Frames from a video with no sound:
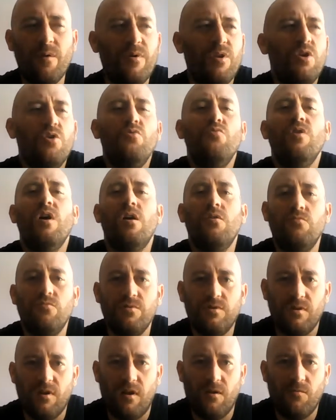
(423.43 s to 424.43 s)
I mean, who
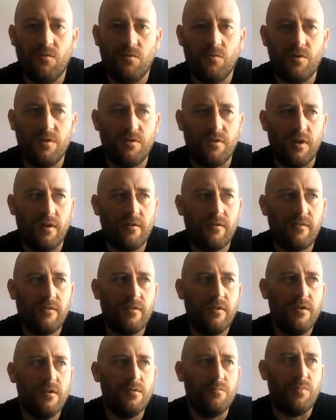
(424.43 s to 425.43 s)
knows what we
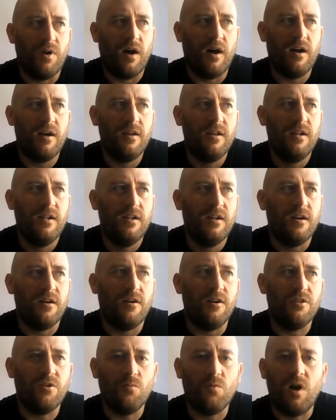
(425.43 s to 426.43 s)
thinks? But
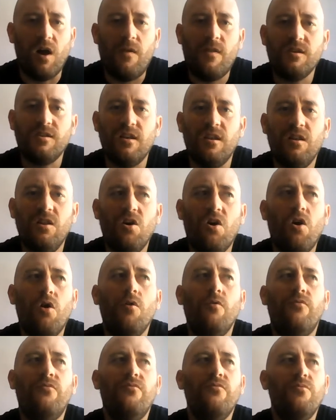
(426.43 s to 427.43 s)
either way, there's a lot
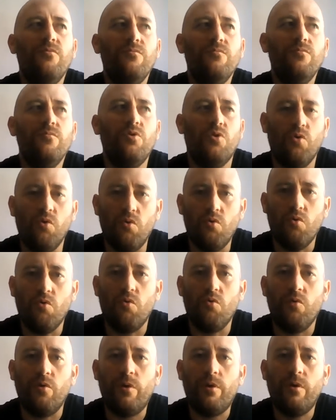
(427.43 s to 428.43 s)
of
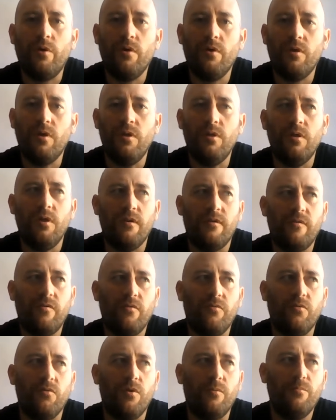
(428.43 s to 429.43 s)
glory in this
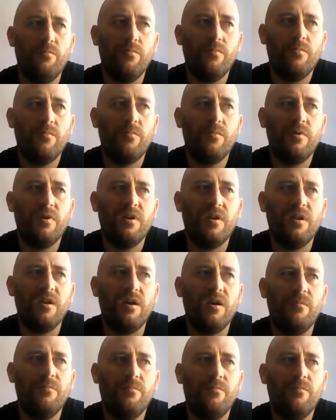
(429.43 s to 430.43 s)
for him,
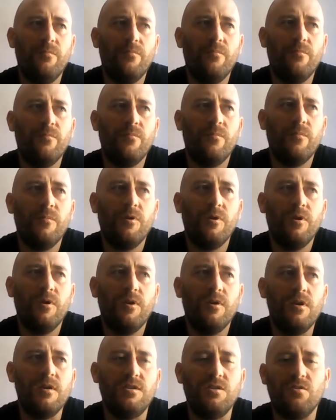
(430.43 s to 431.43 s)
and
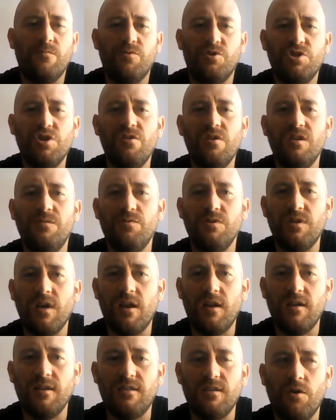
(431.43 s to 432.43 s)
it's an opportunity to
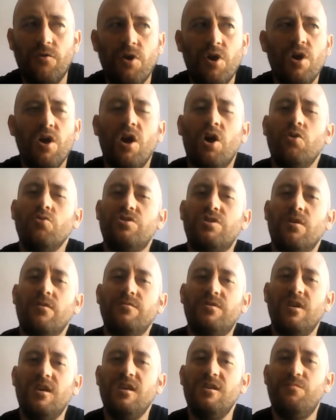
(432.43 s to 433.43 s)
present it itself. And also,
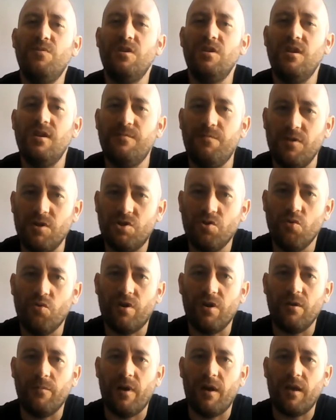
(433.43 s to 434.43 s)
obviously, he's been
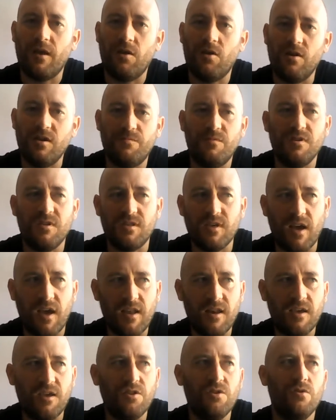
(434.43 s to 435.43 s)
talking about it a lot. He's been
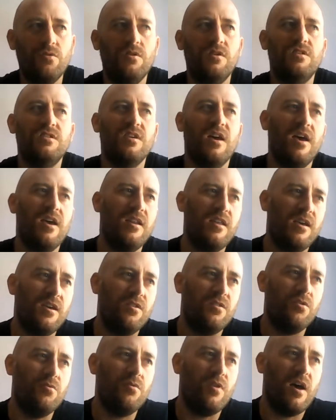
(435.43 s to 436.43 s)
saying he can do this, saying he
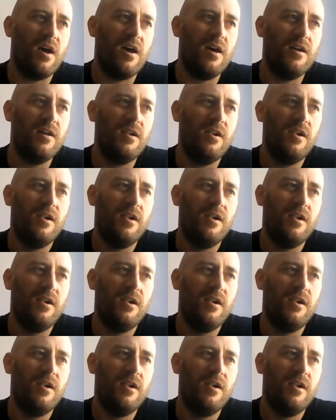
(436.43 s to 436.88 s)
can do that.